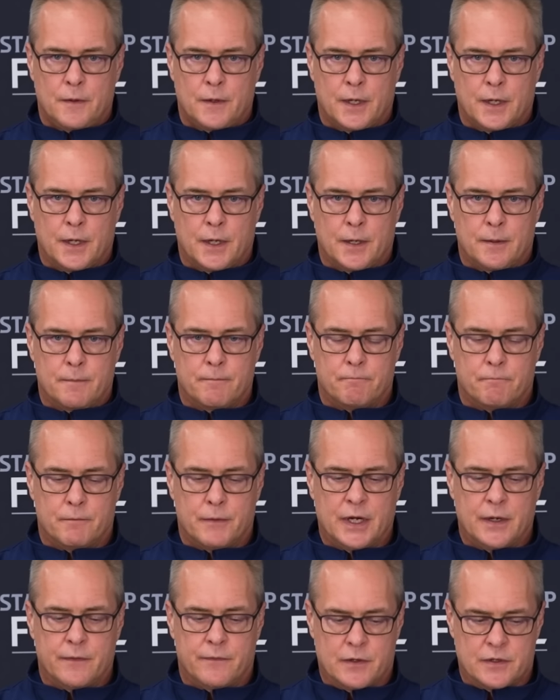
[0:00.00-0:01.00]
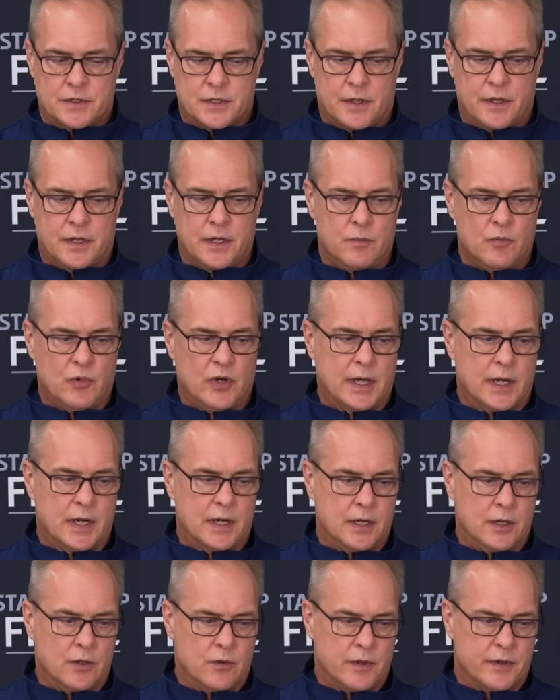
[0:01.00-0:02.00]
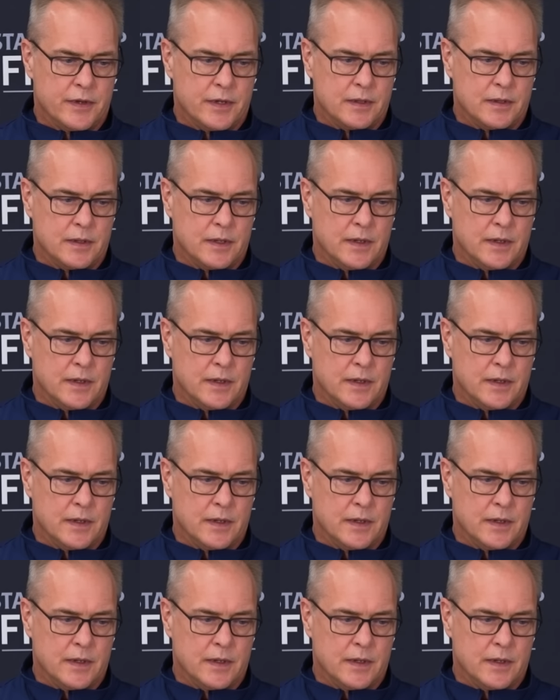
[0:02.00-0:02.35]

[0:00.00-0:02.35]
Um, but if there's a theme, we got to deal with it.